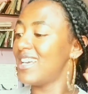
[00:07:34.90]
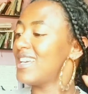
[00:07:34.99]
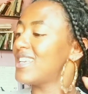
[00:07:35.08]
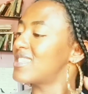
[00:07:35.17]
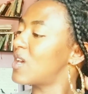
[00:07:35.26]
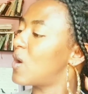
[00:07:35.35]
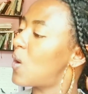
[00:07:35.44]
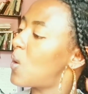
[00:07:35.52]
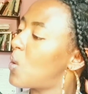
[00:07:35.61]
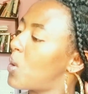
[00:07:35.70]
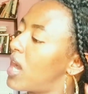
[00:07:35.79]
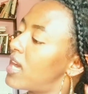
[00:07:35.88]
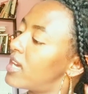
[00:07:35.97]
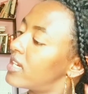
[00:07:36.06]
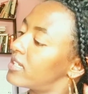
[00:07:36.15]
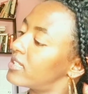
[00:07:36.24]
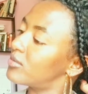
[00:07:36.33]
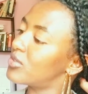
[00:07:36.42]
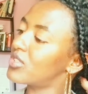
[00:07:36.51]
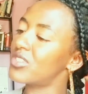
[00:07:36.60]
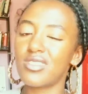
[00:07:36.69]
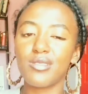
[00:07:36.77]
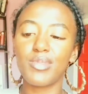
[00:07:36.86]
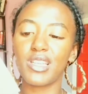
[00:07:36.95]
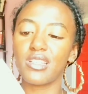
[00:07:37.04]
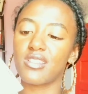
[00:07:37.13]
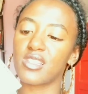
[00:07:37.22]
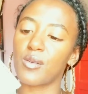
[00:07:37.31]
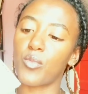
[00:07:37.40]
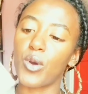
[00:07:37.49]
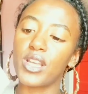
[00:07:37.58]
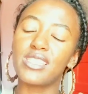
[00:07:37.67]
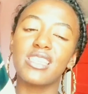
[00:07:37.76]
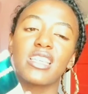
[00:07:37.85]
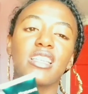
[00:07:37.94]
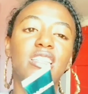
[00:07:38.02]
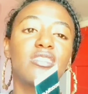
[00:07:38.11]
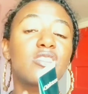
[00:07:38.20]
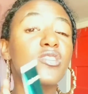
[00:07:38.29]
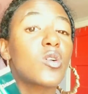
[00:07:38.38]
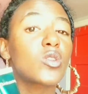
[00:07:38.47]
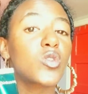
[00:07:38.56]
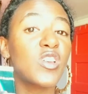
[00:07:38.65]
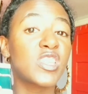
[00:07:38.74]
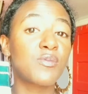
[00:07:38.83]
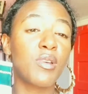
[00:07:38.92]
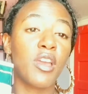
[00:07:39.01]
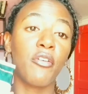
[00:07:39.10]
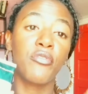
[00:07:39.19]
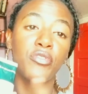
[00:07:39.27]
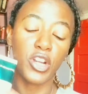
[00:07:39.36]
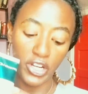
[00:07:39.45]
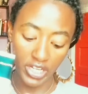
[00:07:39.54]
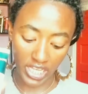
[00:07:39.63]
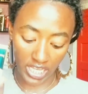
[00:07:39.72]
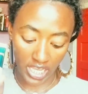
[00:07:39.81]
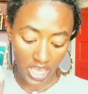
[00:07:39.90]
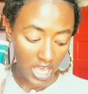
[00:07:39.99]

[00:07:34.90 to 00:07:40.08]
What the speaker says: so well, this is a bit disappointing, and this is also SPF 30,